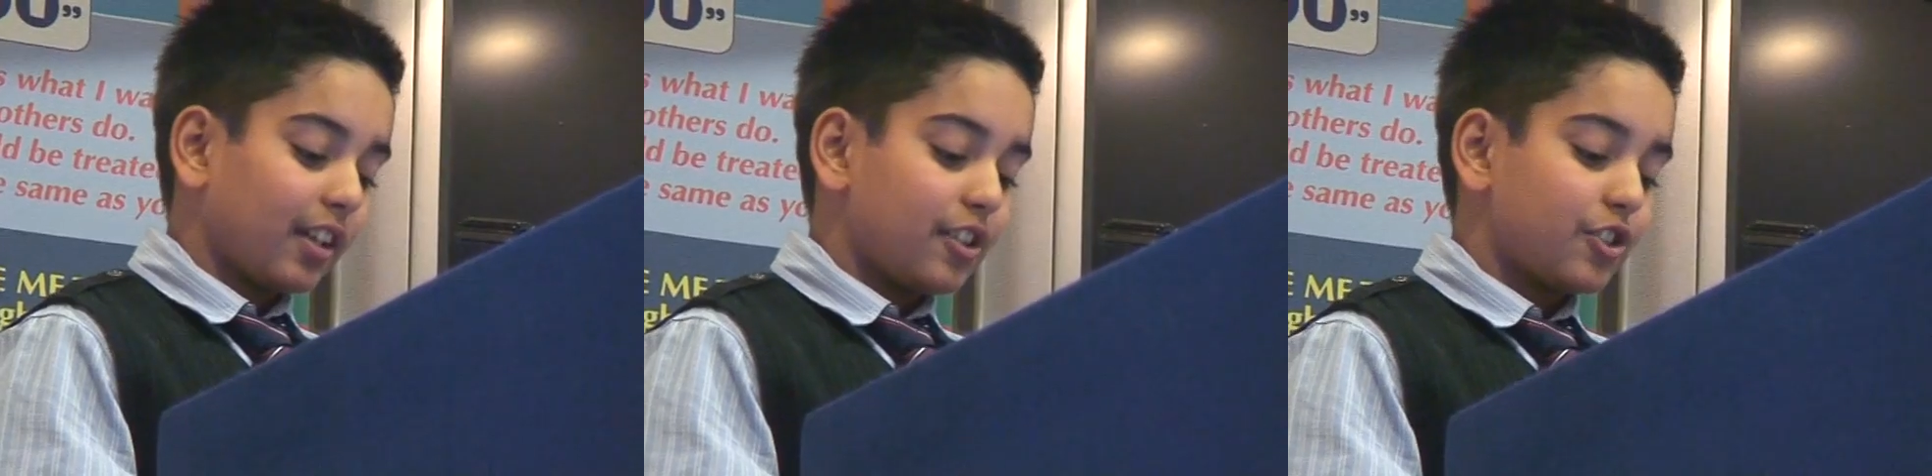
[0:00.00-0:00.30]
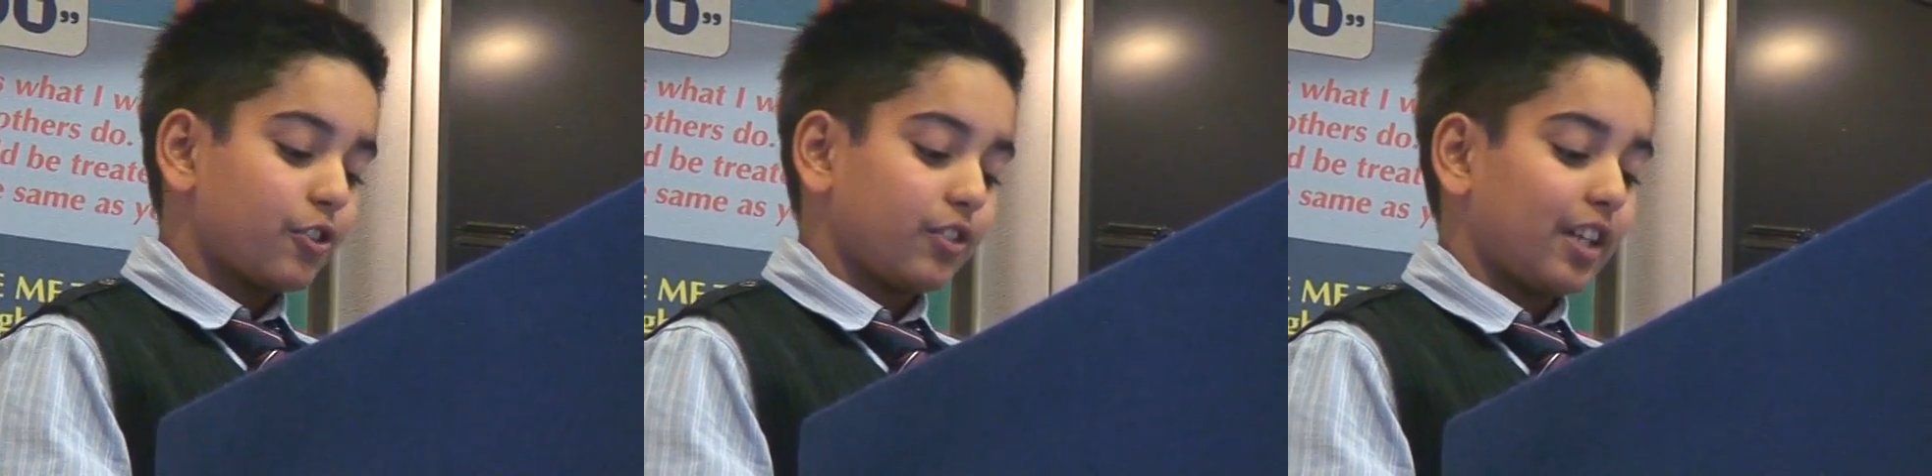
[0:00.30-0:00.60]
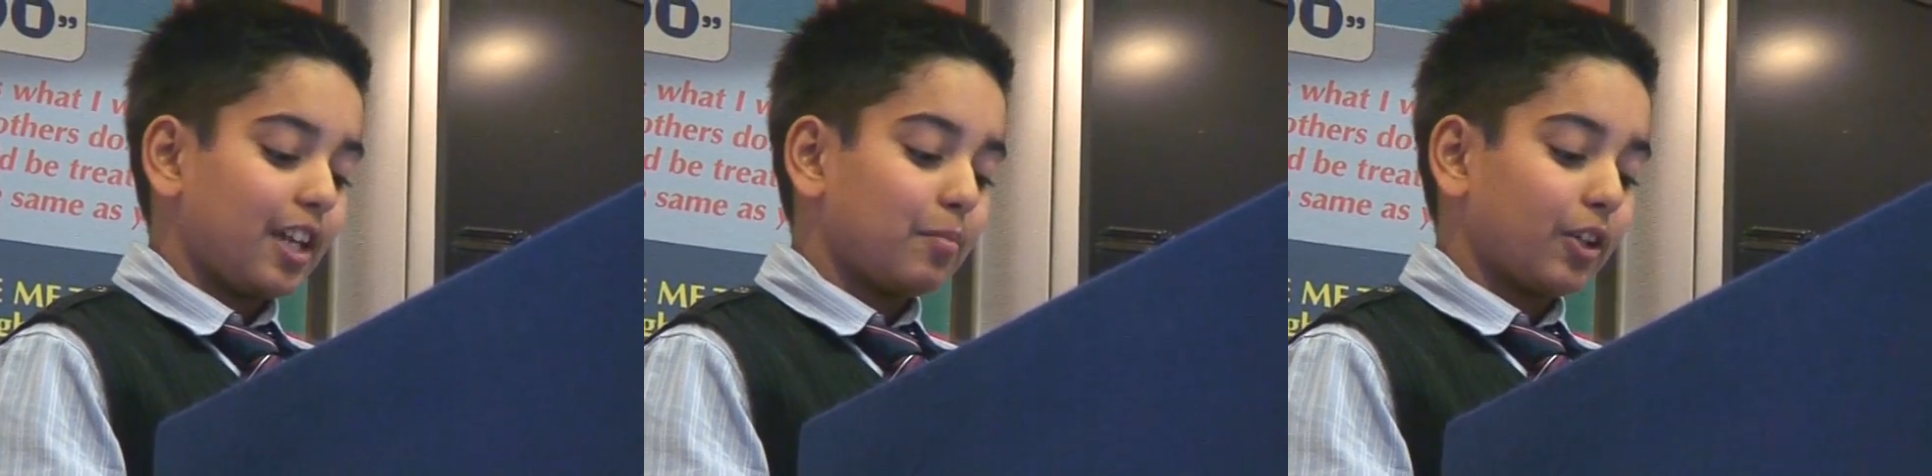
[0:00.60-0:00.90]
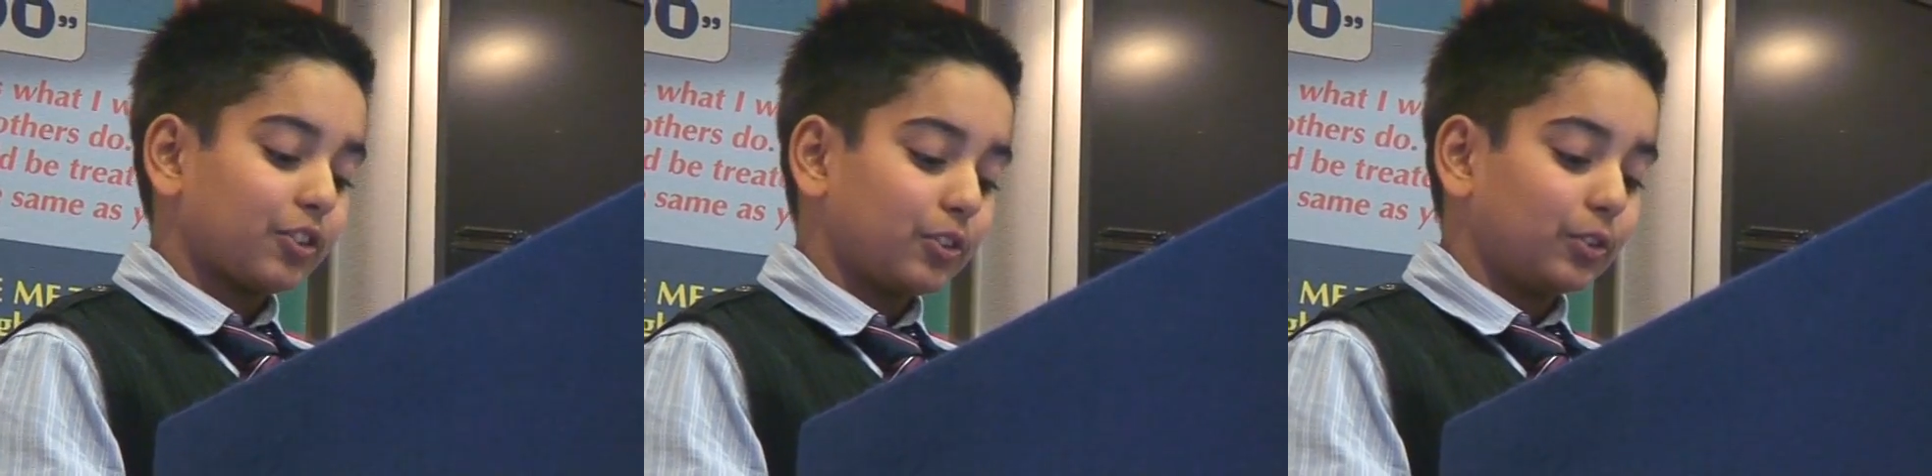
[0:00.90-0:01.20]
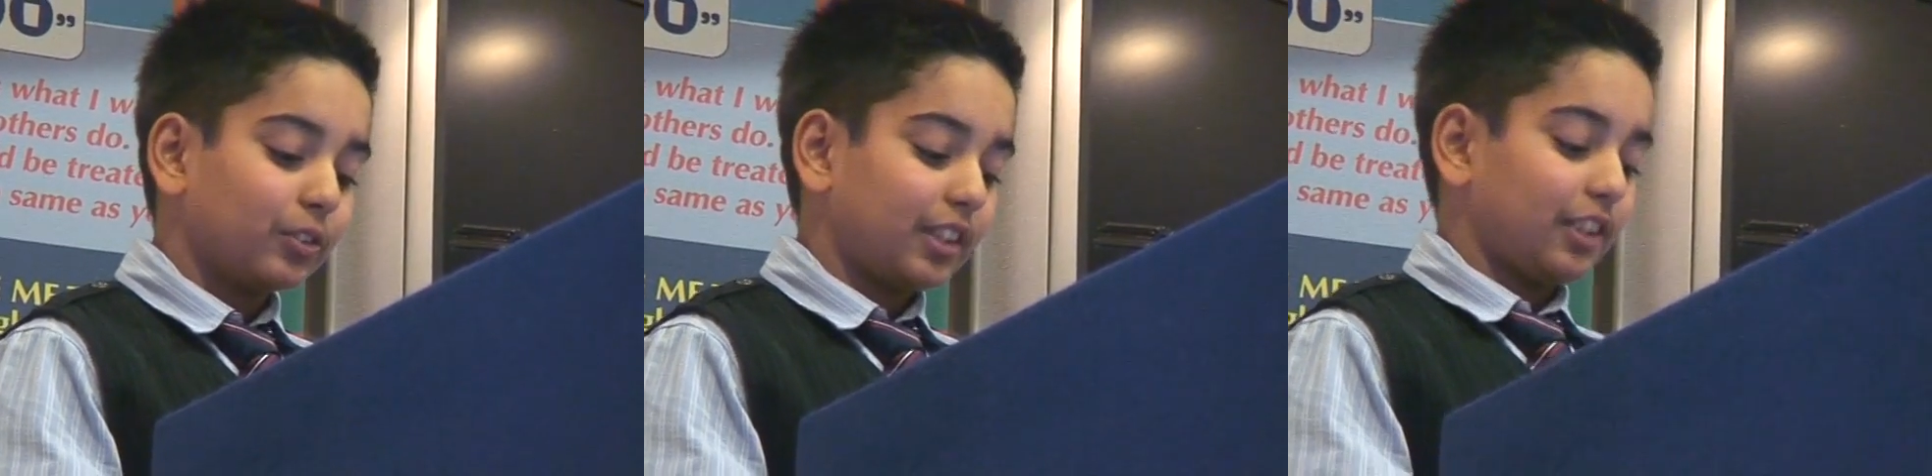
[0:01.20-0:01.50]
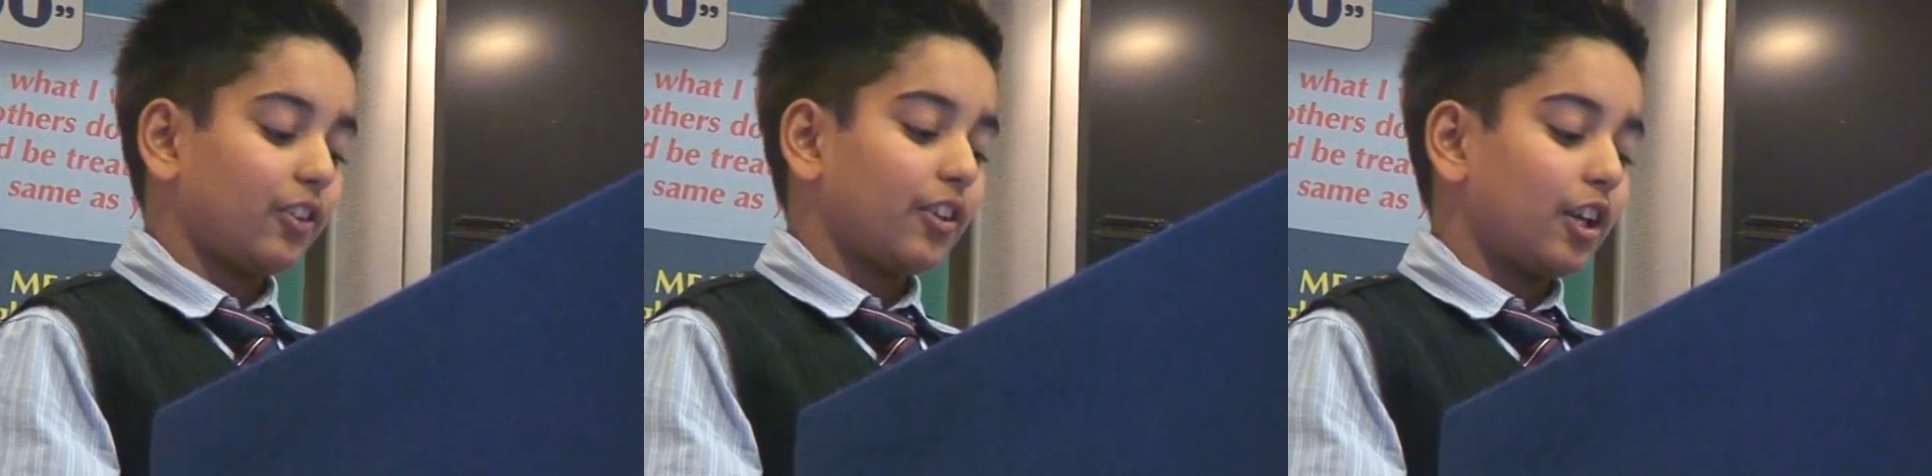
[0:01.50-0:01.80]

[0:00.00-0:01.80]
and children in my school did not